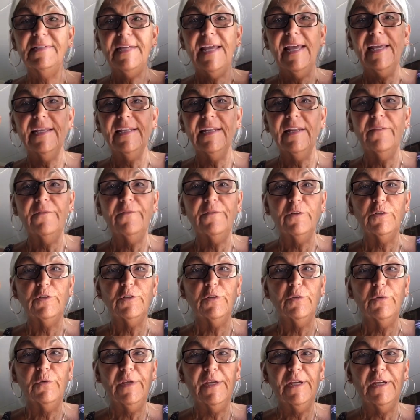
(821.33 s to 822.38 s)
taking it for
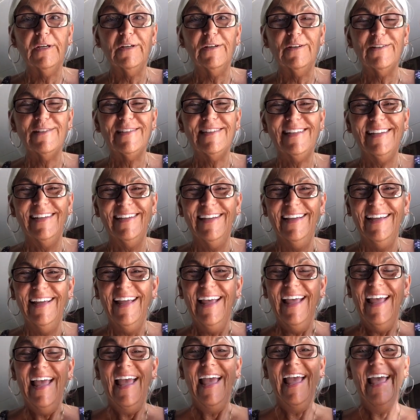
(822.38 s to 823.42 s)
2 years
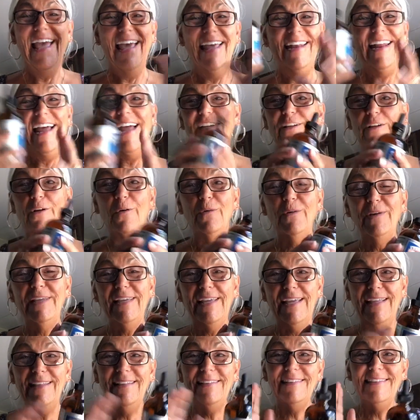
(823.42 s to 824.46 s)
and I don't
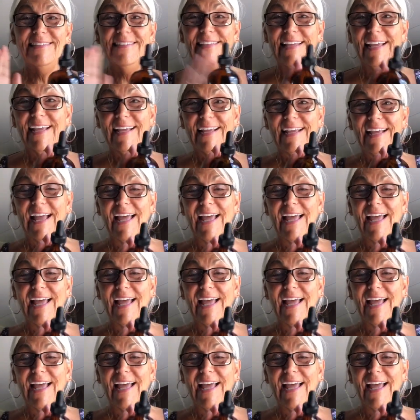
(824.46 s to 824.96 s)
get sick.